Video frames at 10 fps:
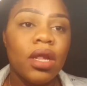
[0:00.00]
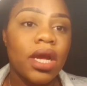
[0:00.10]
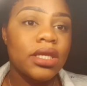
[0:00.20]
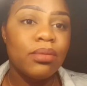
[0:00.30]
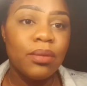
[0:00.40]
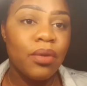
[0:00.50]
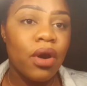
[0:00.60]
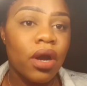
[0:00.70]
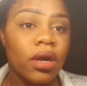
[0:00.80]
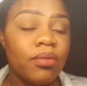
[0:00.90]
Lots of people
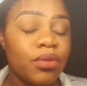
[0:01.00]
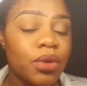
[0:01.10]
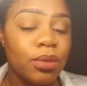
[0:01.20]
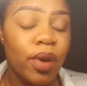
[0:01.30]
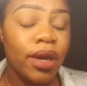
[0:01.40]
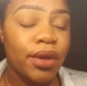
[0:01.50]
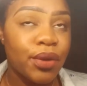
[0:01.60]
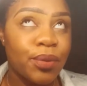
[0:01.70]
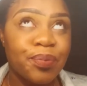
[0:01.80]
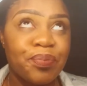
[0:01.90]
are influenced by
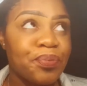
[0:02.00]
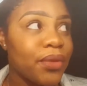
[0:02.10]
him.